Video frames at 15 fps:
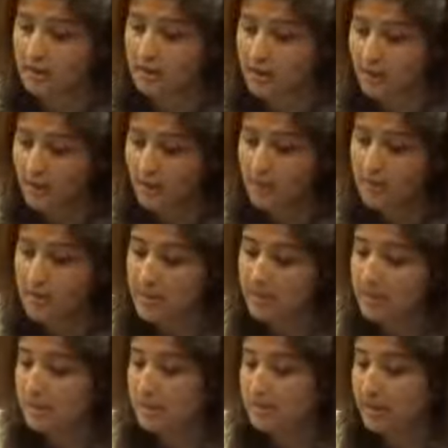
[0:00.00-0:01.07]
So that
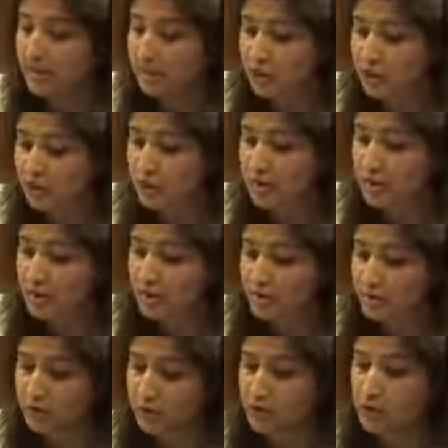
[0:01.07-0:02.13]
meant that she
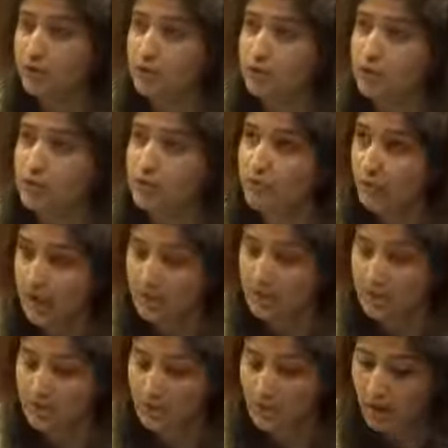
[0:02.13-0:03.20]
gave the Jews the
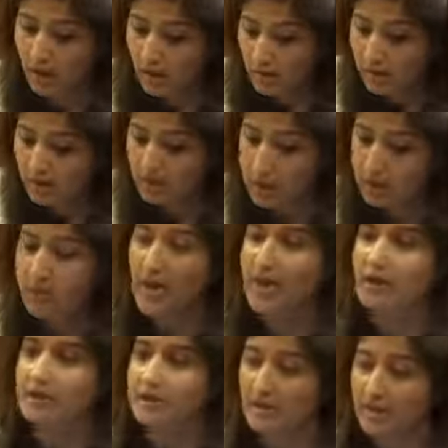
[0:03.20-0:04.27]
right to colonize
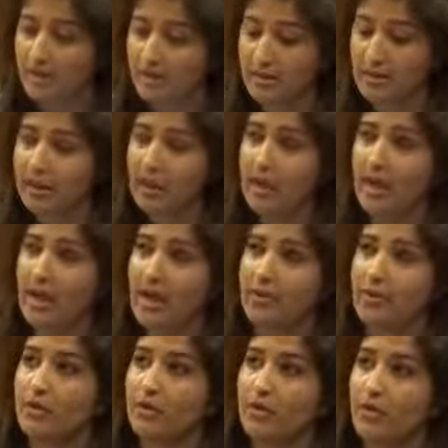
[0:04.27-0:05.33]
Palestine,
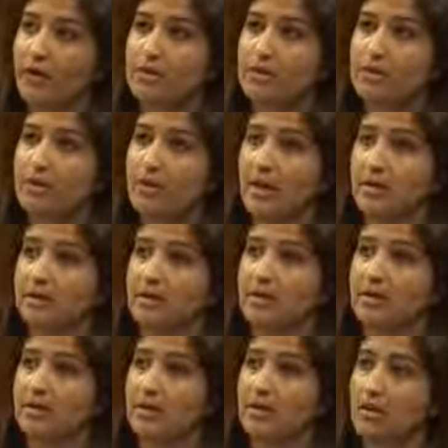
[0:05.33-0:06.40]
and the right to
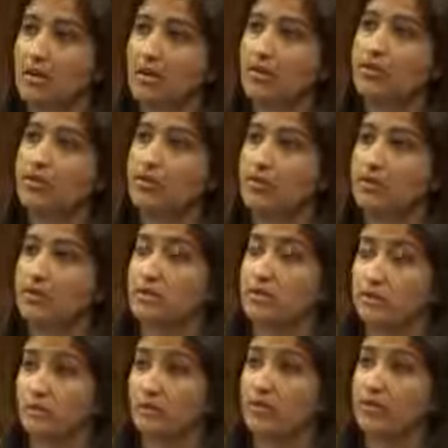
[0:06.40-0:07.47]
Palestinians not
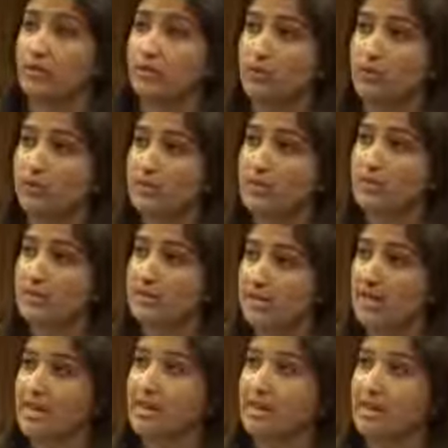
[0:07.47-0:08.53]
to return was
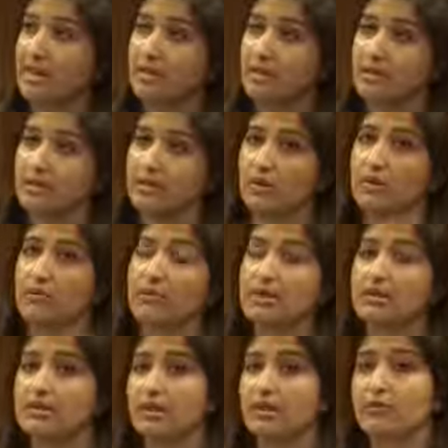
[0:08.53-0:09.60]
taken. So it
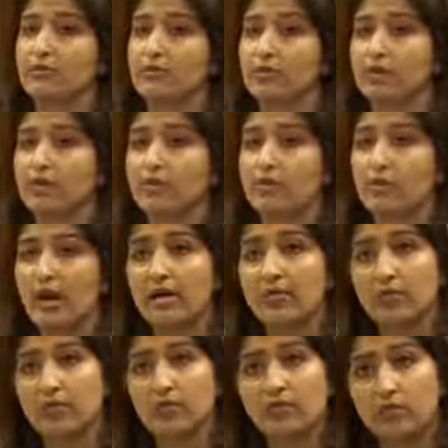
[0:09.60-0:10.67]
means that for the
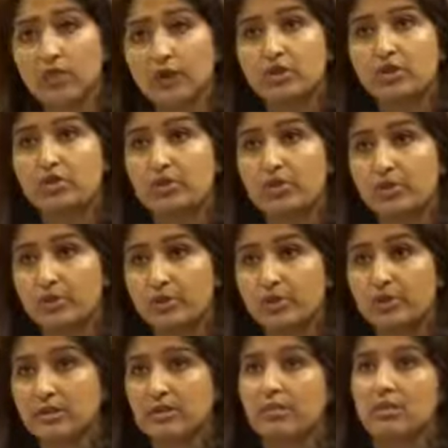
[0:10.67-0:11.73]
arrival of one Jewish
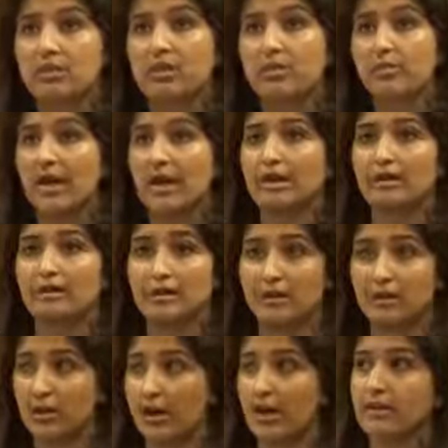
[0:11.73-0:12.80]
person, a
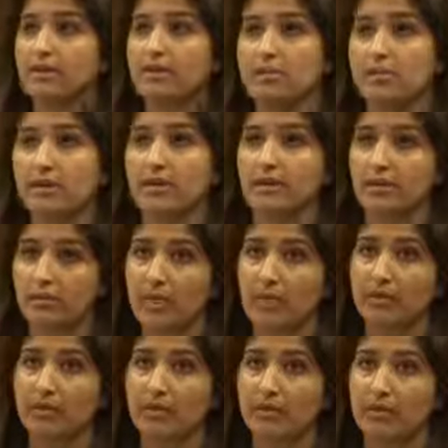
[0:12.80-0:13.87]
Palestinian had to be
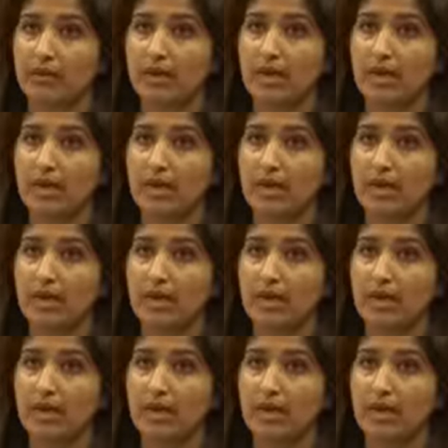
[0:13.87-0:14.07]
expelled.